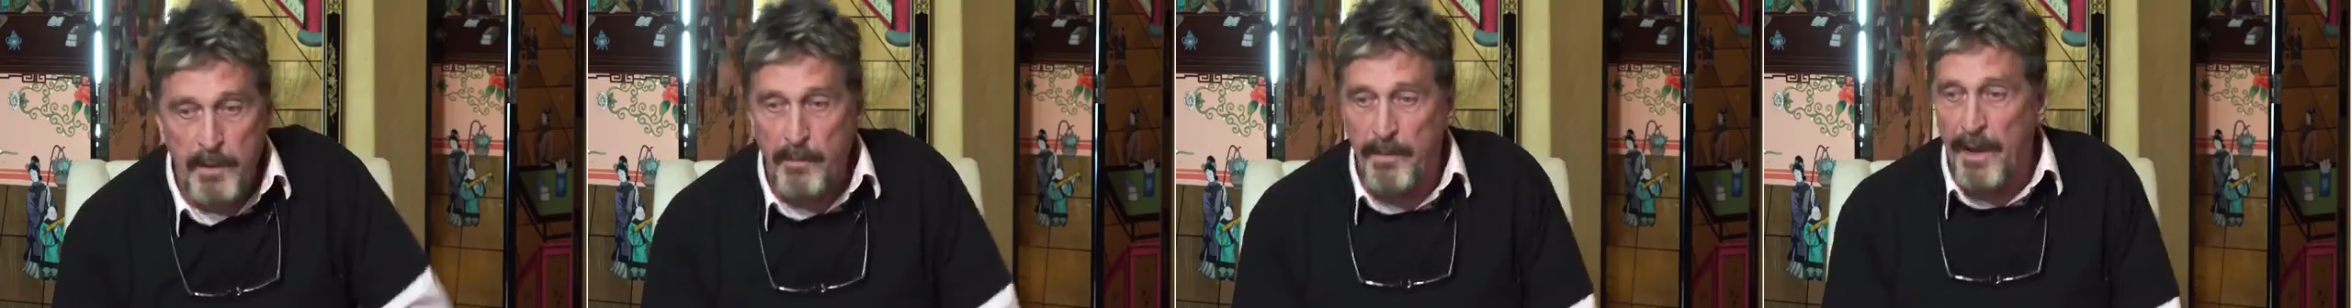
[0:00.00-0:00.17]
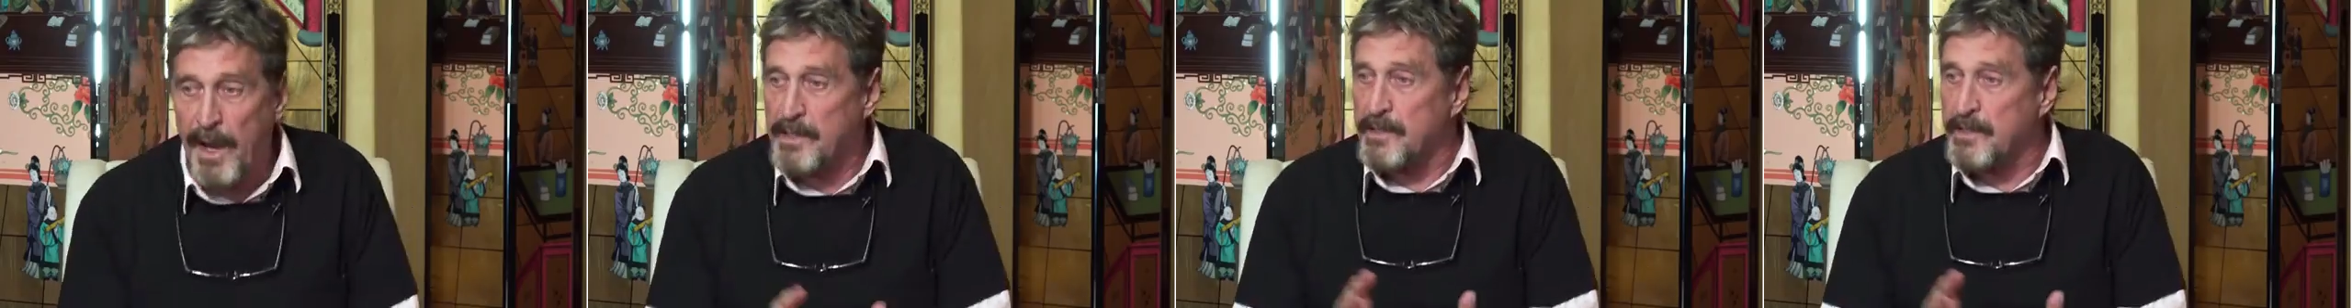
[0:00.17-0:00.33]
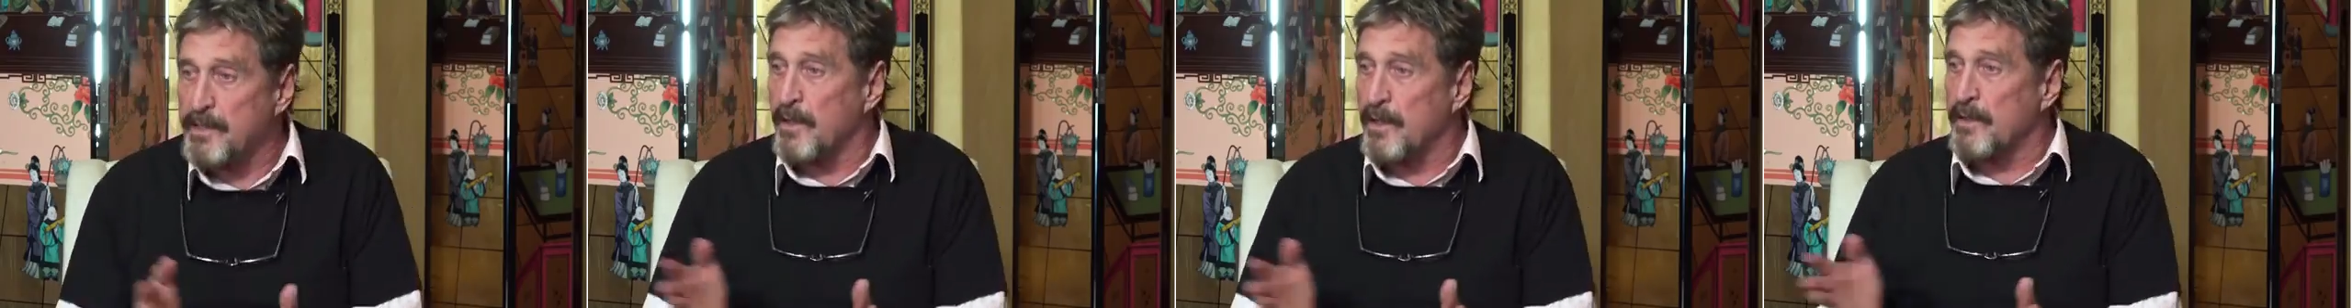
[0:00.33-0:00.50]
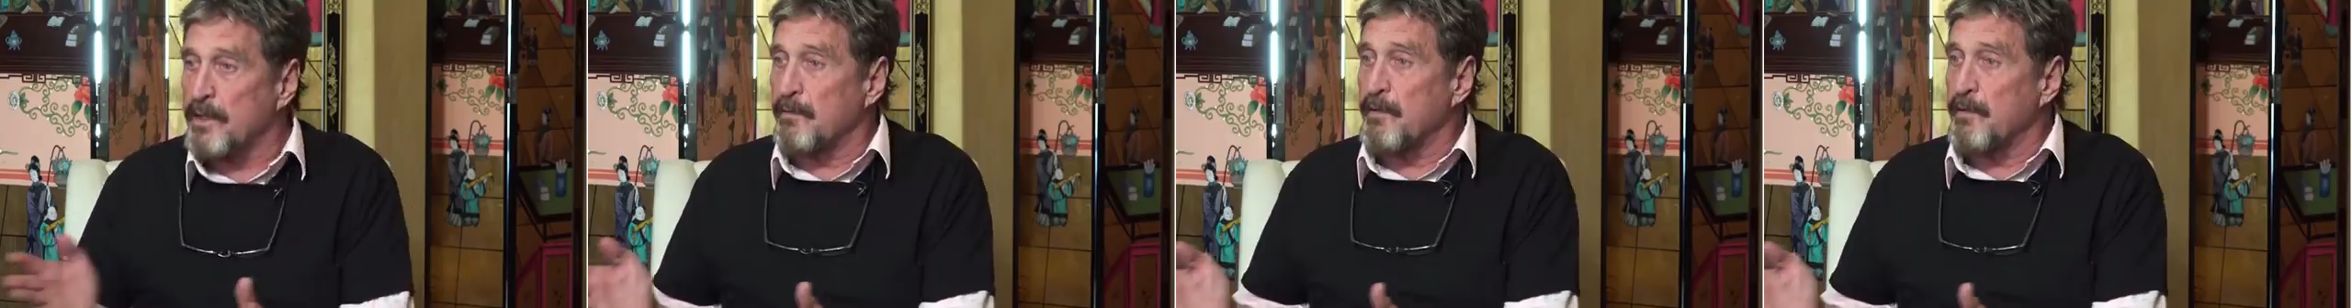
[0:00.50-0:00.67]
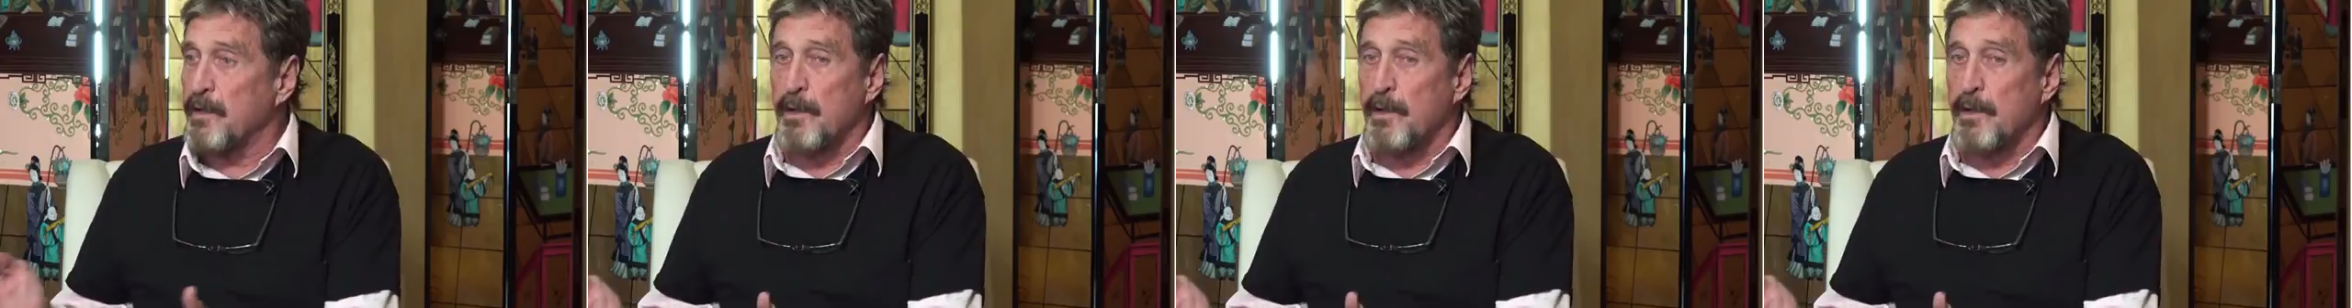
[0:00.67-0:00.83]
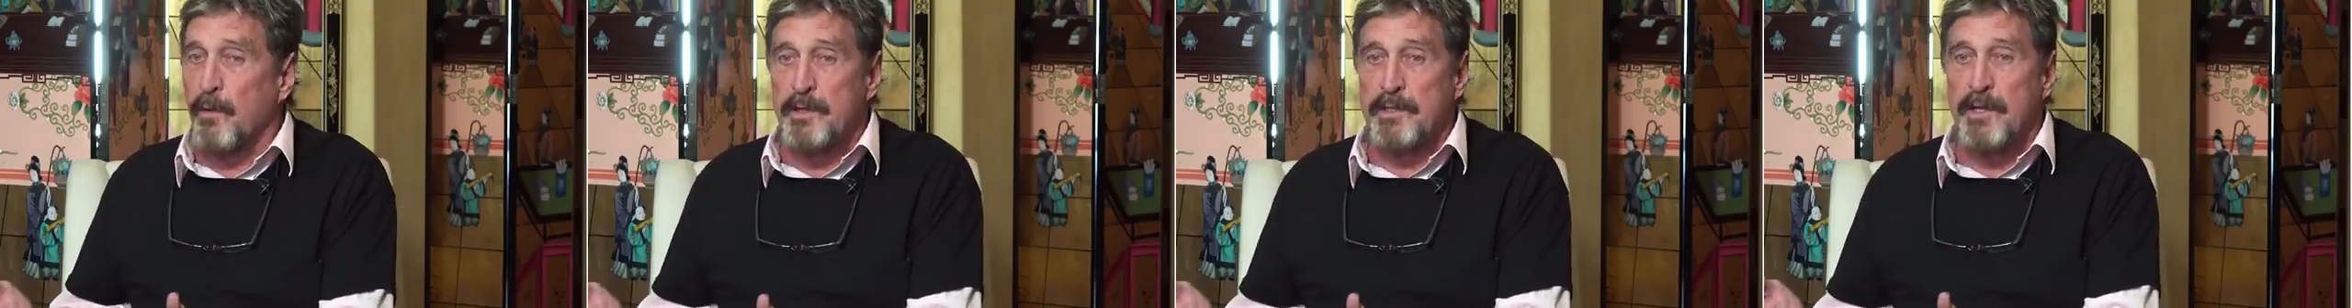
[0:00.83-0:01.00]
But the banks don't
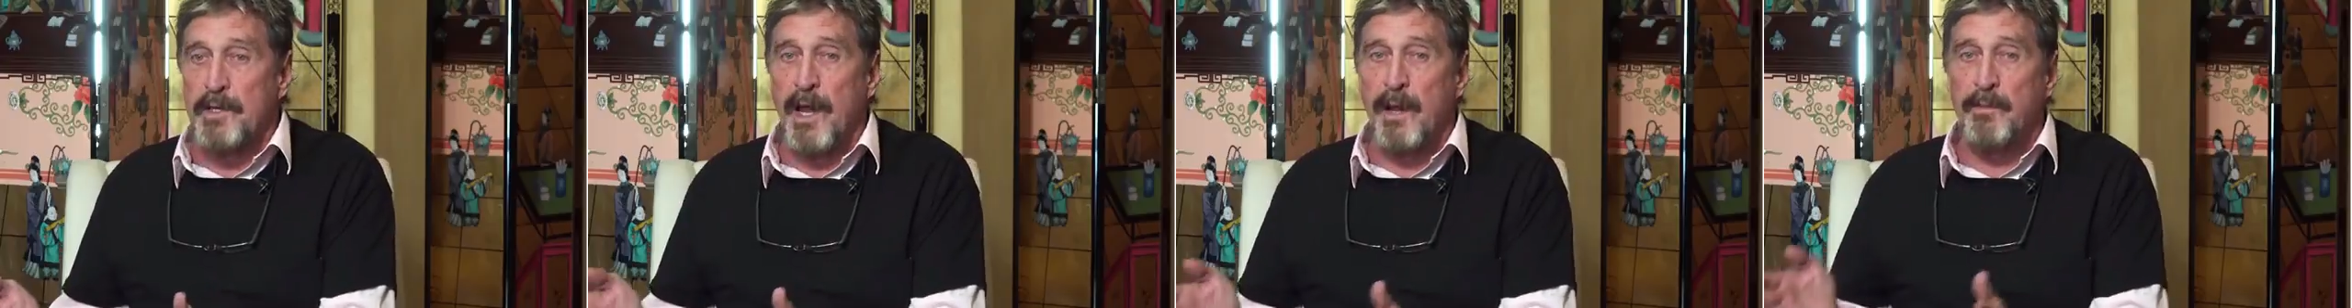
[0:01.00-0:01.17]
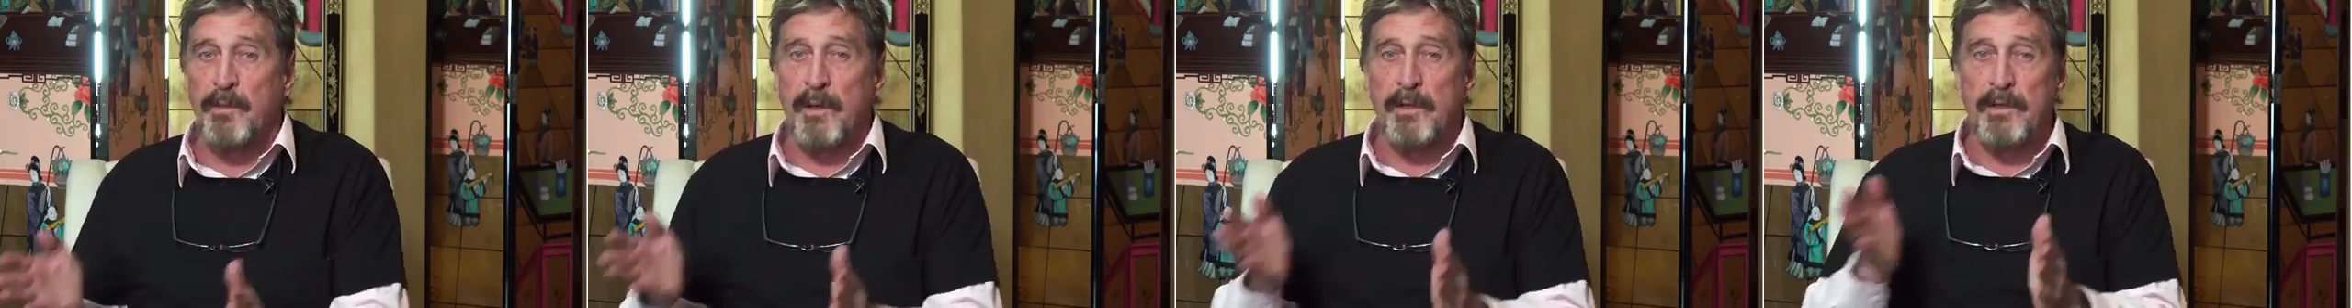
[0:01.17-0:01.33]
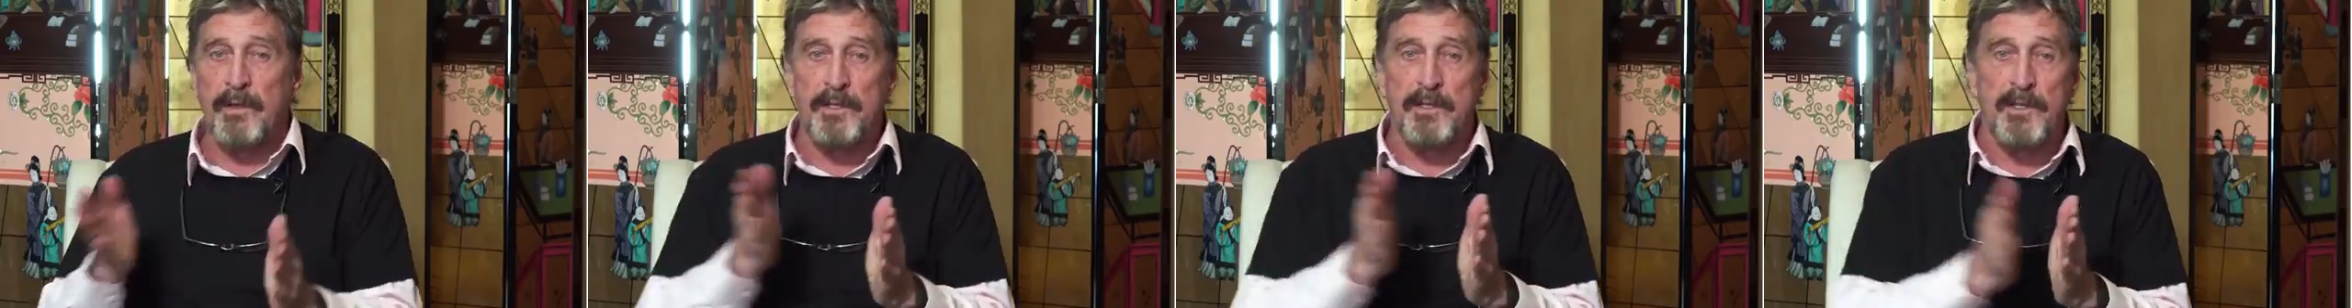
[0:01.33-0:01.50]
even know what's happening.